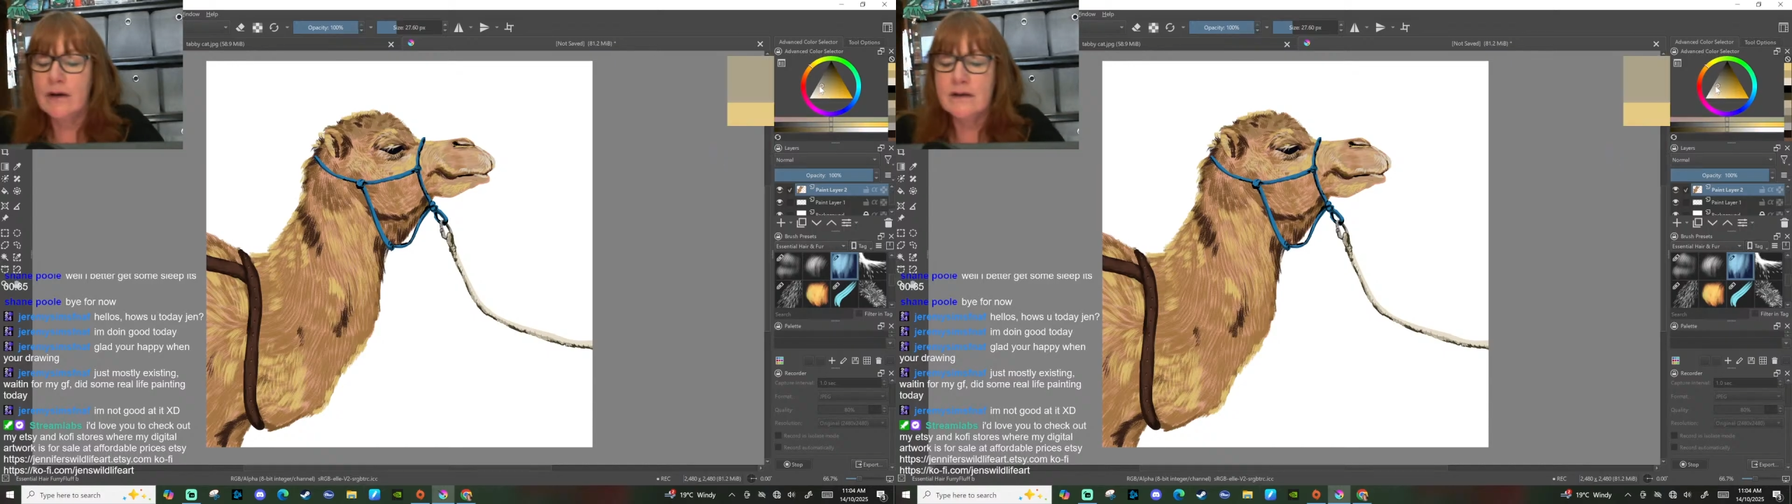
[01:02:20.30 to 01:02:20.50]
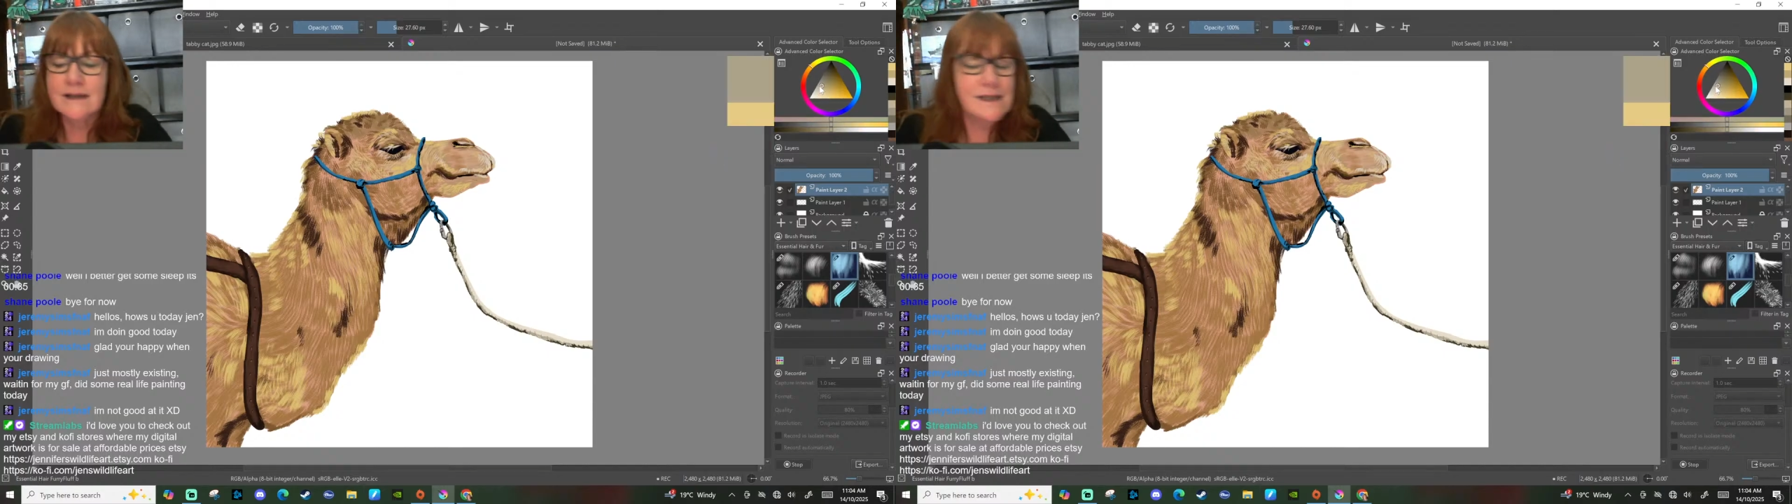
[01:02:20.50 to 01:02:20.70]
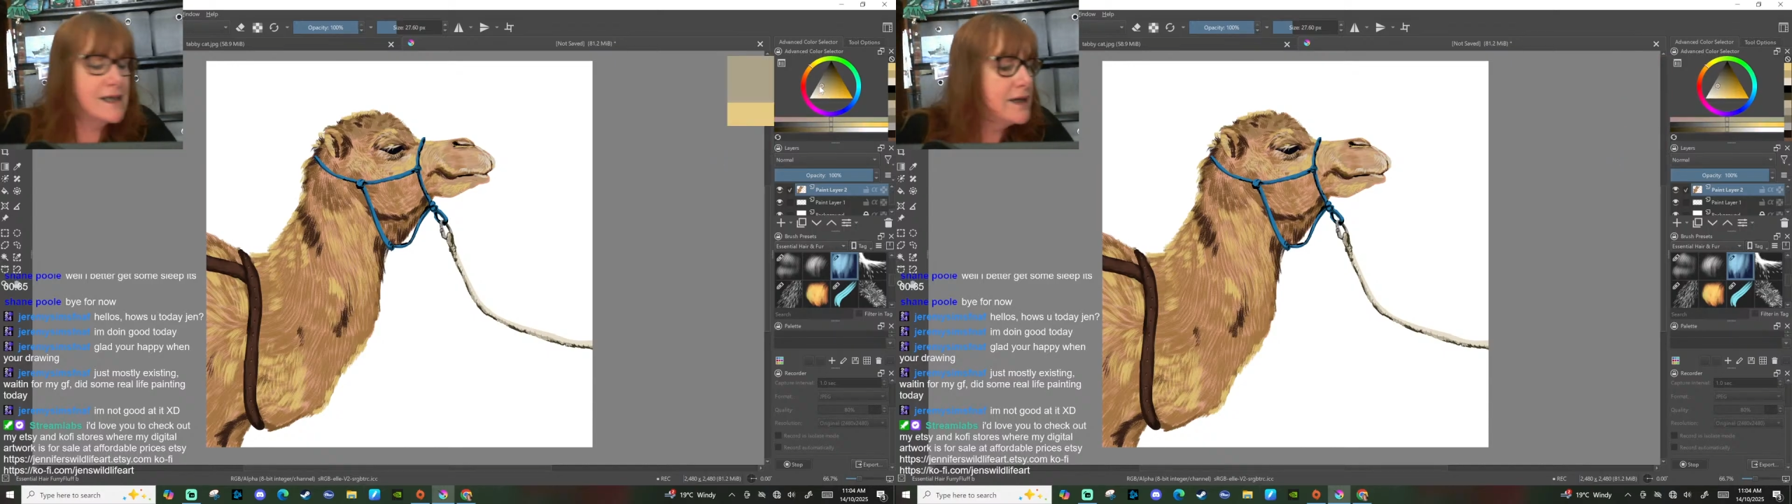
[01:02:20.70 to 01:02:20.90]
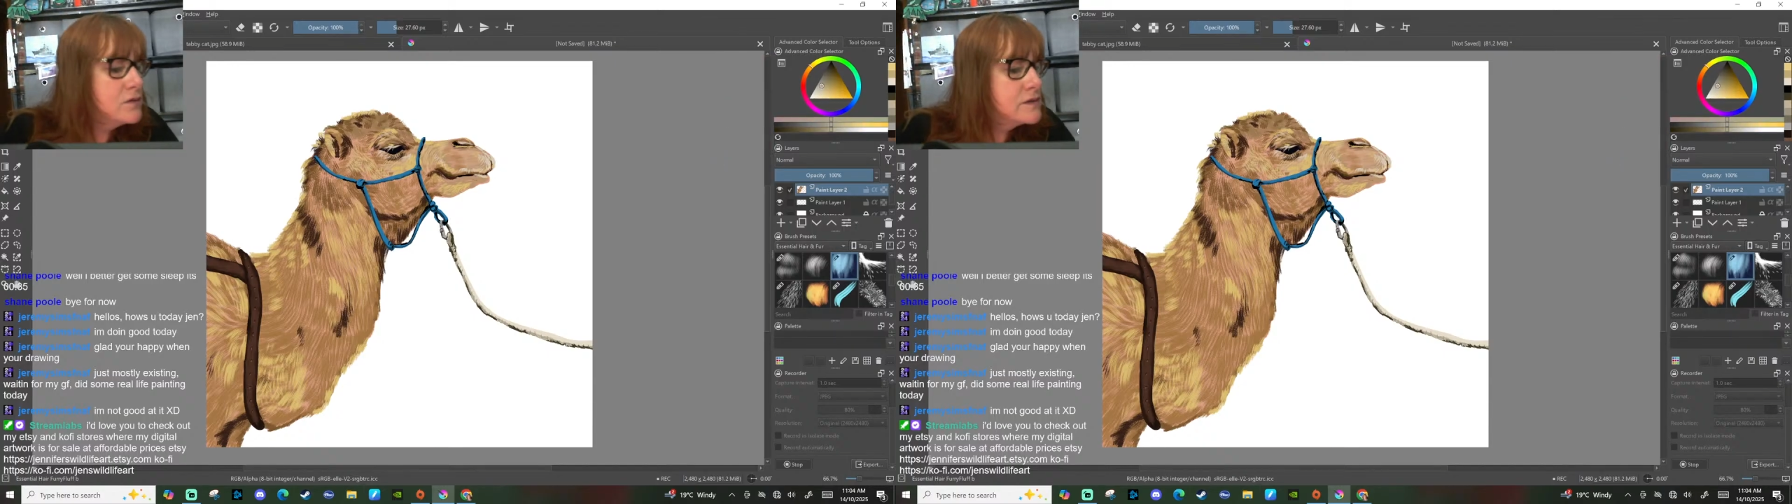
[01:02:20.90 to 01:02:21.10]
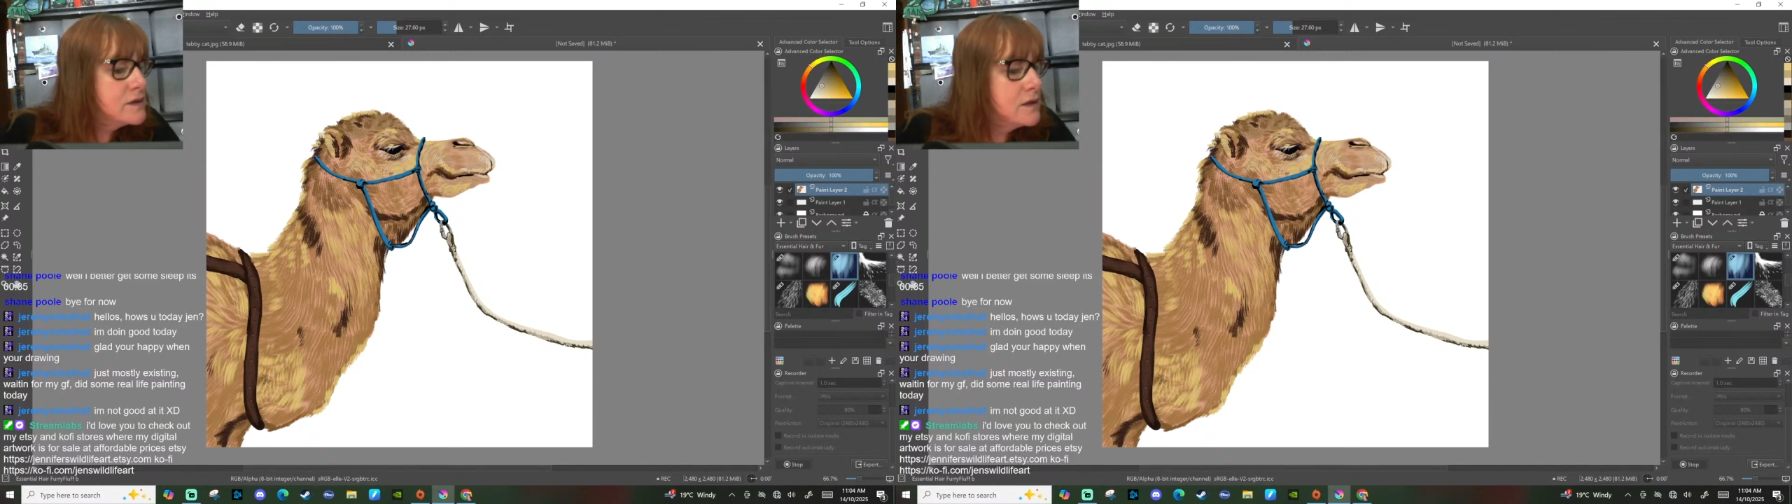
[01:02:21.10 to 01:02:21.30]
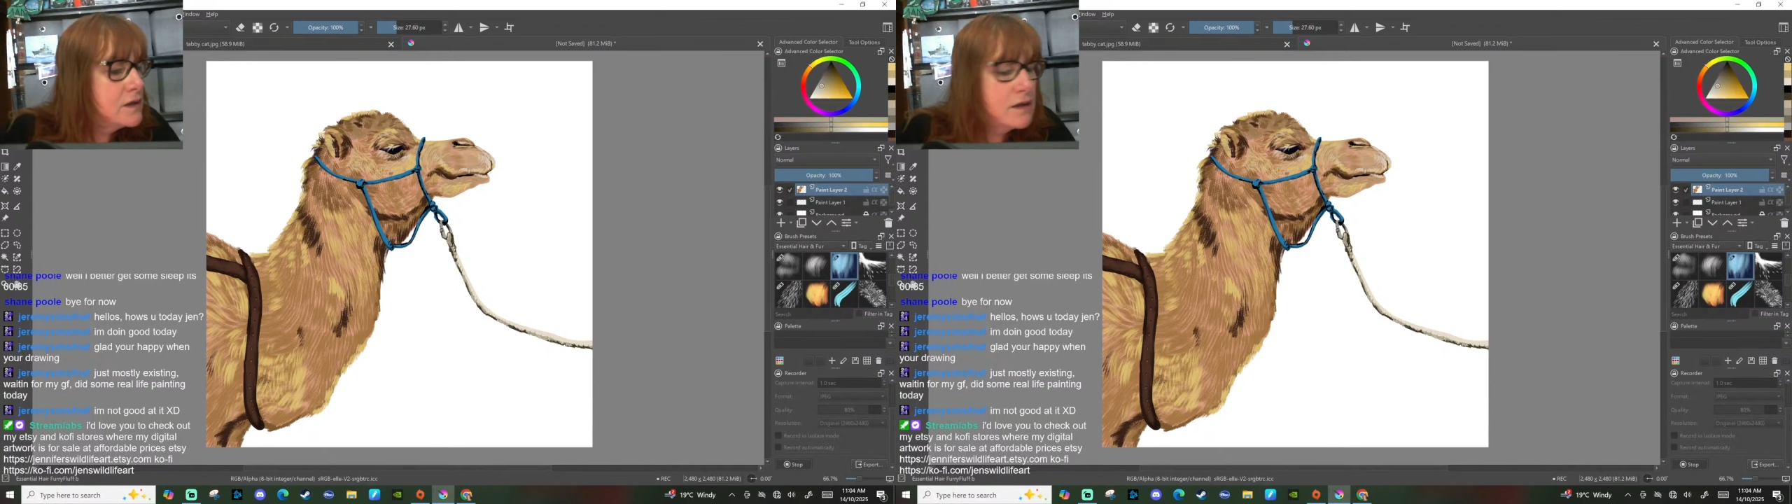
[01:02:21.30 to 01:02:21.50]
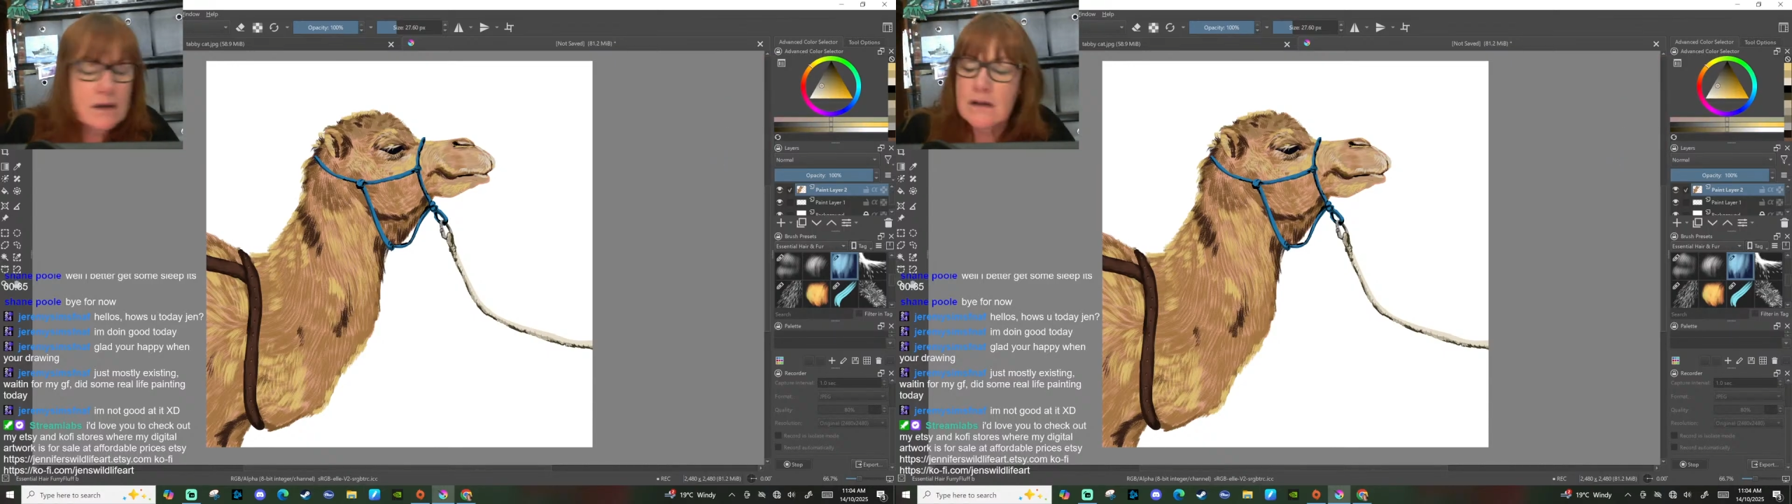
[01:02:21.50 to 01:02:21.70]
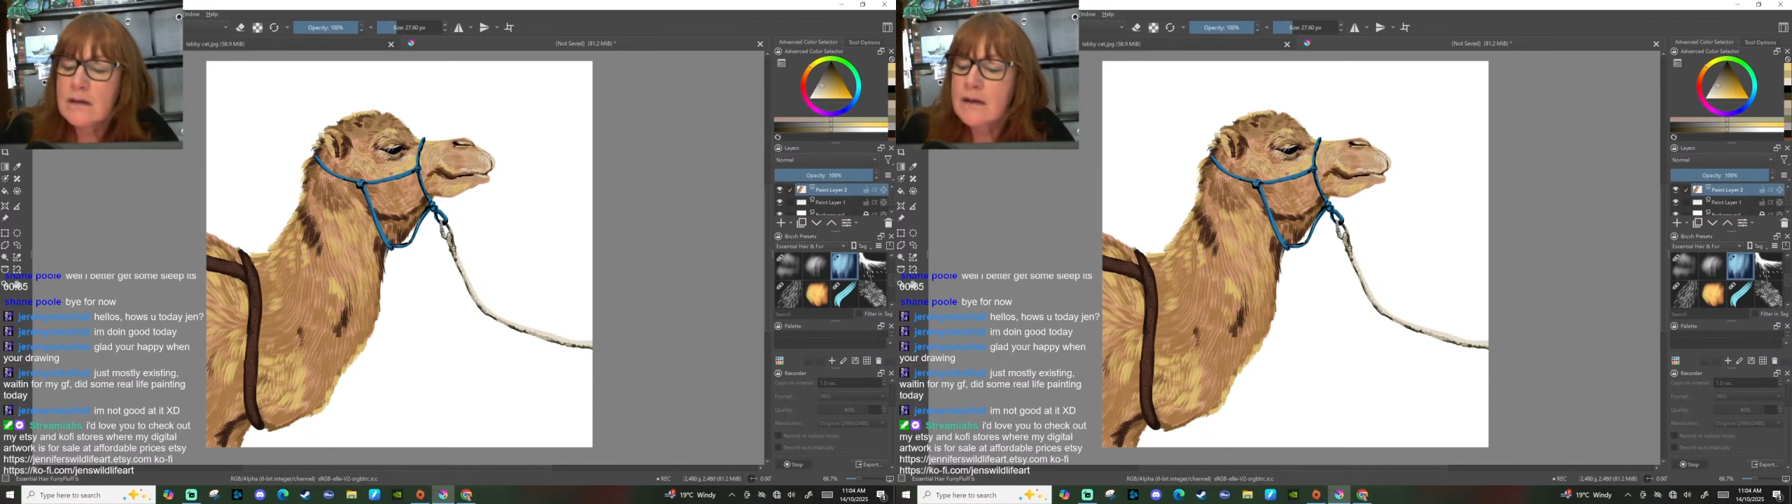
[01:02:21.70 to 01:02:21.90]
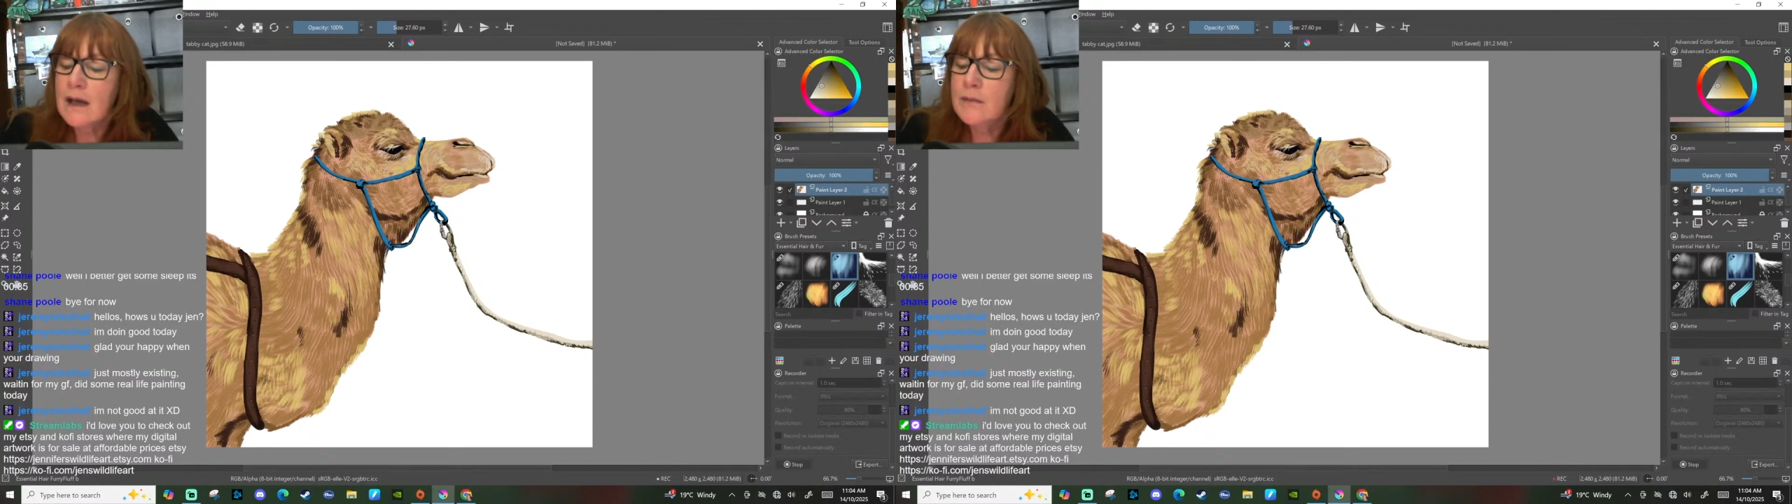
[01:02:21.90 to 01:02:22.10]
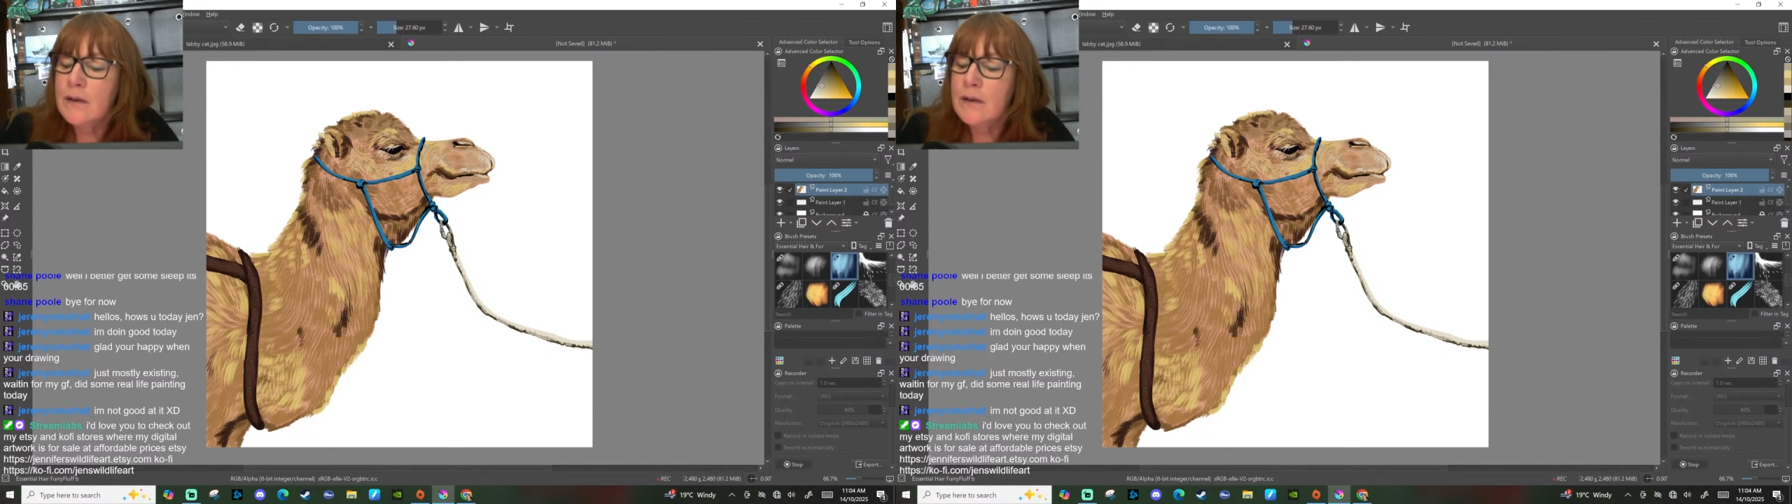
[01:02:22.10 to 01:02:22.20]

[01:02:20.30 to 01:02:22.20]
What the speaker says: details. A